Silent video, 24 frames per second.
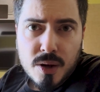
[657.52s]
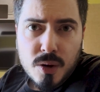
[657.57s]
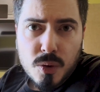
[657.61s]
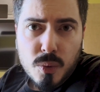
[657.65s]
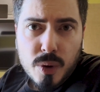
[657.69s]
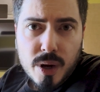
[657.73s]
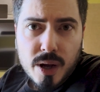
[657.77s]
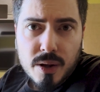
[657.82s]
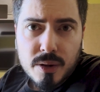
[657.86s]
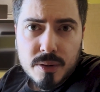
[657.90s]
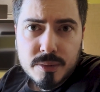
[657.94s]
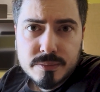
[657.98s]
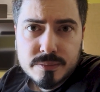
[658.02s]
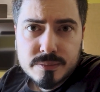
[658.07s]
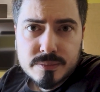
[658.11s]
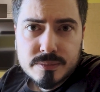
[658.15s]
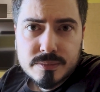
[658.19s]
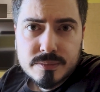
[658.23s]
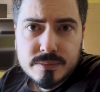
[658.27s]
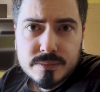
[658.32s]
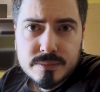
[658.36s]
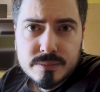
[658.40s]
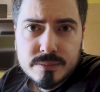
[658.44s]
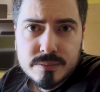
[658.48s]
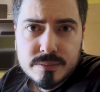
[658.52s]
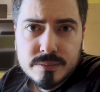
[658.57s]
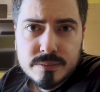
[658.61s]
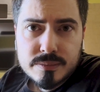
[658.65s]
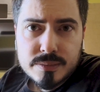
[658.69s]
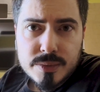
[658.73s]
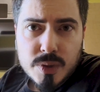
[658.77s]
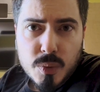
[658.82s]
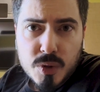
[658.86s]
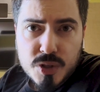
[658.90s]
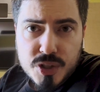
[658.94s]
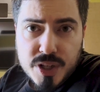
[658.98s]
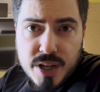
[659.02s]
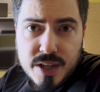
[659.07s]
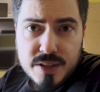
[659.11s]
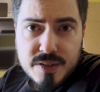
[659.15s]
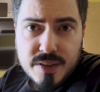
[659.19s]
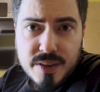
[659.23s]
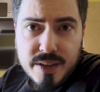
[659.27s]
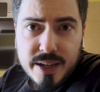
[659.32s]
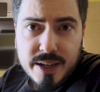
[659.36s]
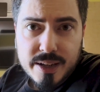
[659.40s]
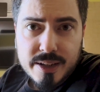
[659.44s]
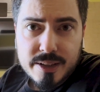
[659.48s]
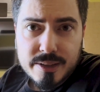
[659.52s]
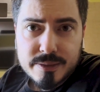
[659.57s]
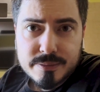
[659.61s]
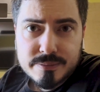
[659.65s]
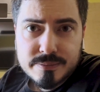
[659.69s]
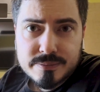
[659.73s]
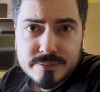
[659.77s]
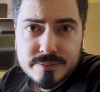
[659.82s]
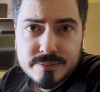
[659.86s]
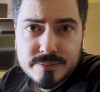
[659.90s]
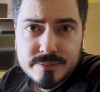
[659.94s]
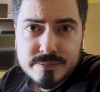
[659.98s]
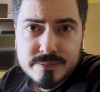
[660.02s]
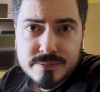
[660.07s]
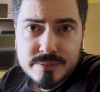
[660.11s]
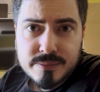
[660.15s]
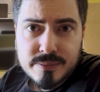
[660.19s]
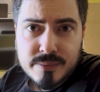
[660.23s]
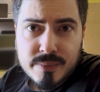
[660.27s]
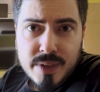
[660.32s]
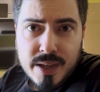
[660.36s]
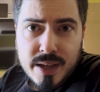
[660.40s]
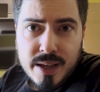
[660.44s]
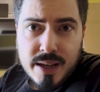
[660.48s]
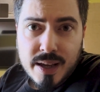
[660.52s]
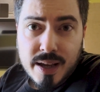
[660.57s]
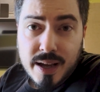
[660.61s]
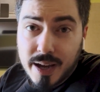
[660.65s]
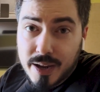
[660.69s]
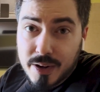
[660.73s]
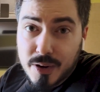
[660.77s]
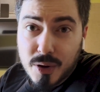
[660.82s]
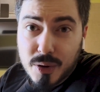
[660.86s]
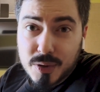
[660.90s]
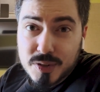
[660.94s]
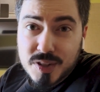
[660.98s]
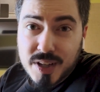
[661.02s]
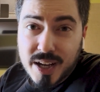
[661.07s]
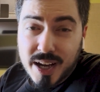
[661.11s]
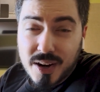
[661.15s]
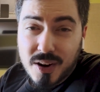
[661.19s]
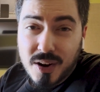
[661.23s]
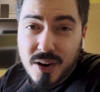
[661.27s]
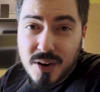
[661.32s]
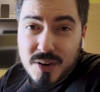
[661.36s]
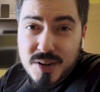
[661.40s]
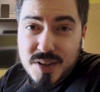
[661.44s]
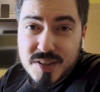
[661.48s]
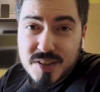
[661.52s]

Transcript: Well, what'd you guys think? I know it's kind of hard to